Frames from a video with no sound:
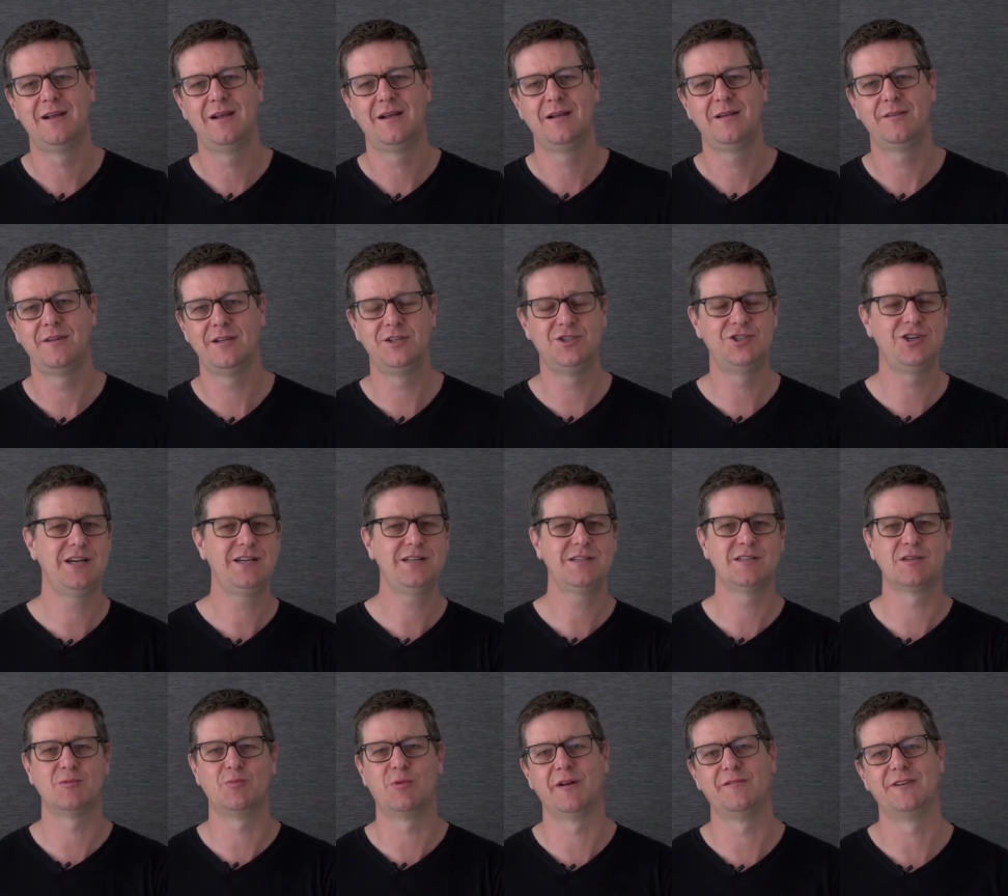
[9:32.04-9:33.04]
then
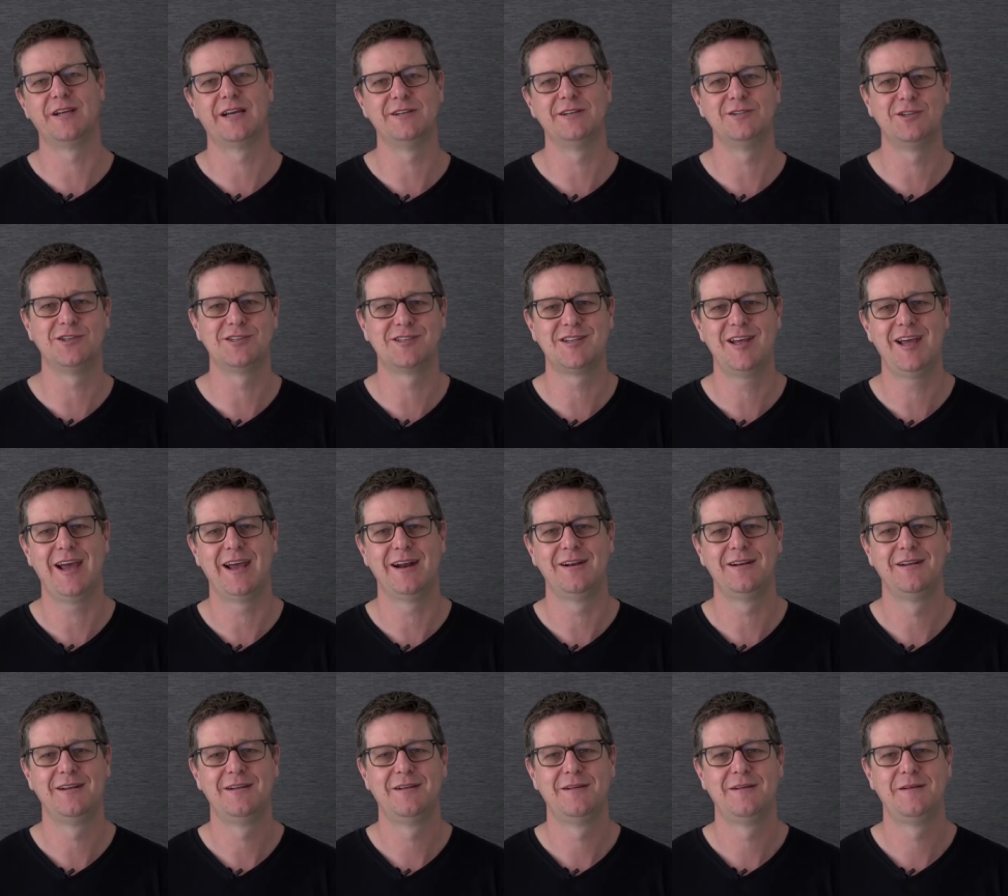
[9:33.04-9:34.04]
Jesus would have done just that.
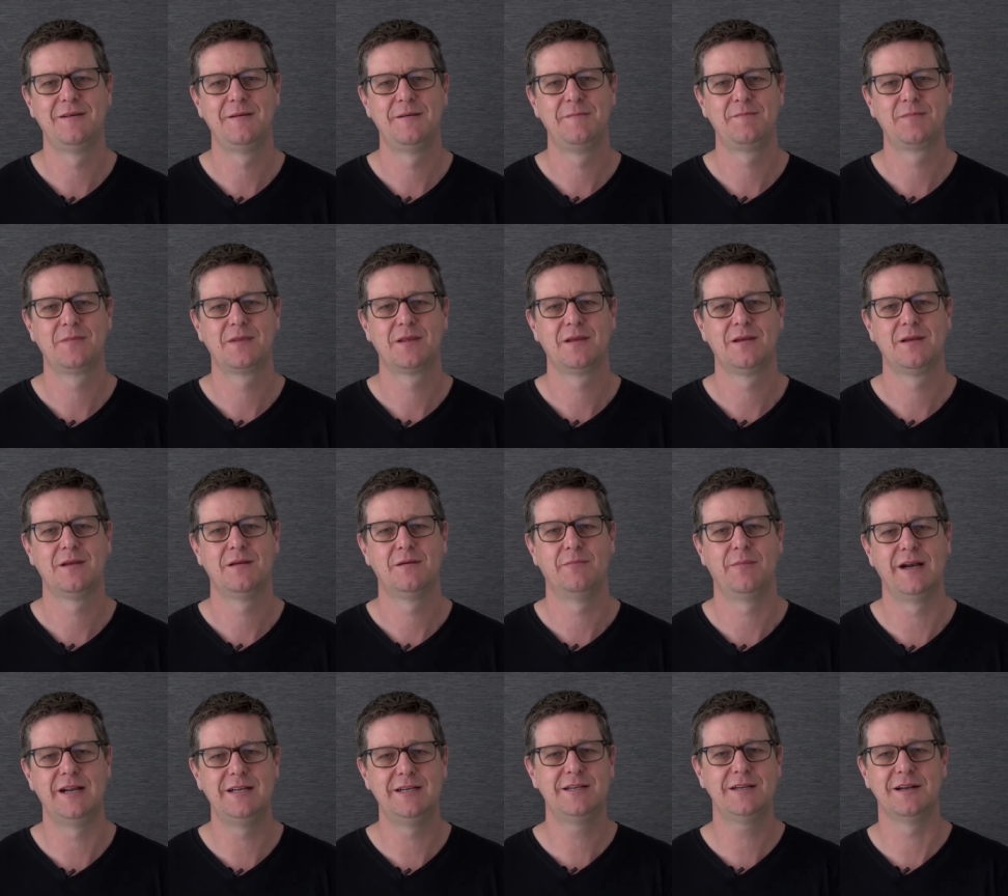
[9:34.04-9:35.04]

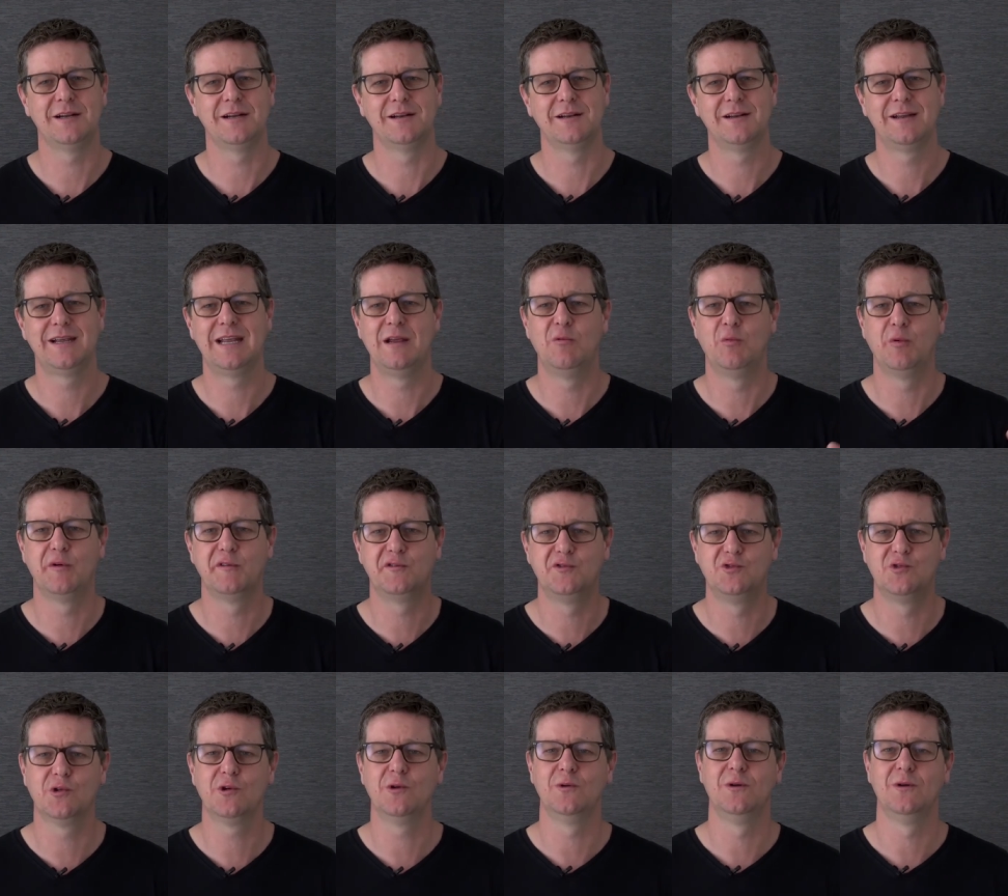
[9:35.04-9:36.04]
But He didn't. He
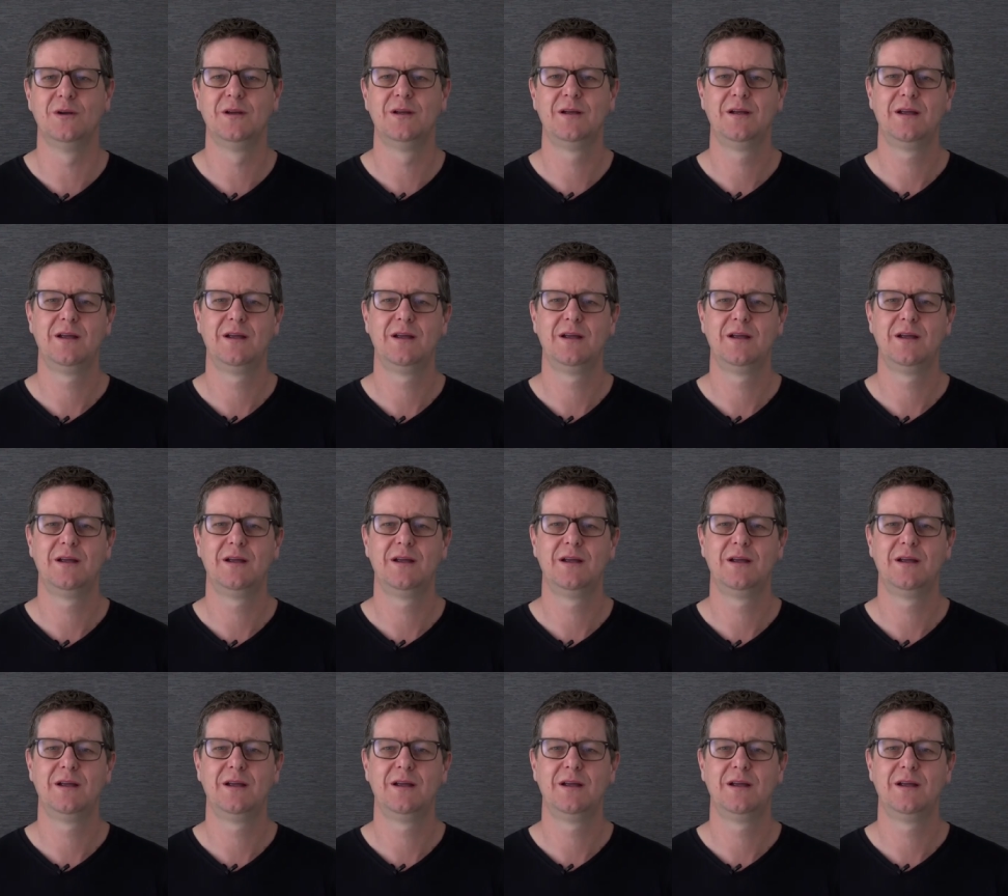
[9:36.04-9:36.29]
withdrew.